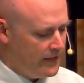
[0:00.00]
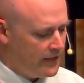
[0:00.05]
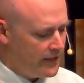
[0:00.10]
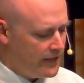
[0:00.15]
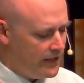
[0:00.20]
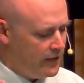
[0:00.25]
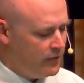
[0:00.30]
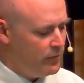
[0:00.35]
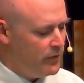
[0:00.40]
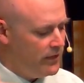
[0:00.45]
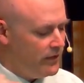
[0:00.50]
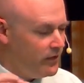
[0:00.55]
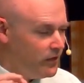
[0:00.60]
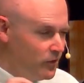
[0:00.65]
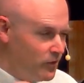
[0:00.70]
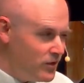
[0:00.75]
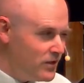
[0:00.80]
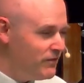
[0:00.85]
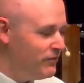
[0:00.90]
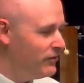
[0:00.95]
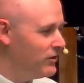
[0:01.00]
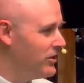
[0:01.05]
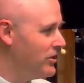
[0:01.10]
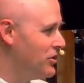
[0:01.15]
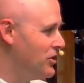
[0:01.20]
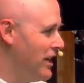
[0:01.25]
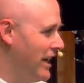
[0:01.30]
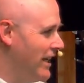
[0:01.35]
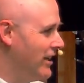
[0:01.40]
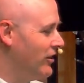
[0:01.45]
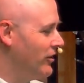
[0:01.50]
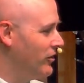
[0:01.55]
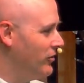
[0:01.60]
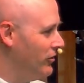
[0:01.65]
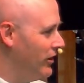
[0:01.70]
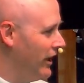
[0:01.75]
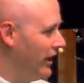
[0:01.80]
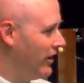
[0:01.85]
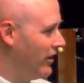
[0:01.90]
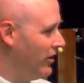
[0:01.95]
it can be useful to channel
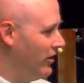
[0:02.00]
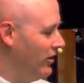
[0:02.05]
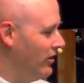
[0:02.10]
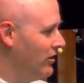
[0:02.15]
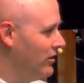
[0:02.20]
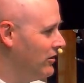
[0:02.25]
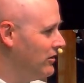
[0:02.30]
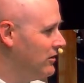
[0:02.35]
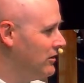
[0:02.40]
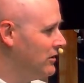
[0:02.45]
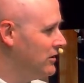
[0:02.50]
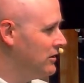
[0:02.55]
your anger.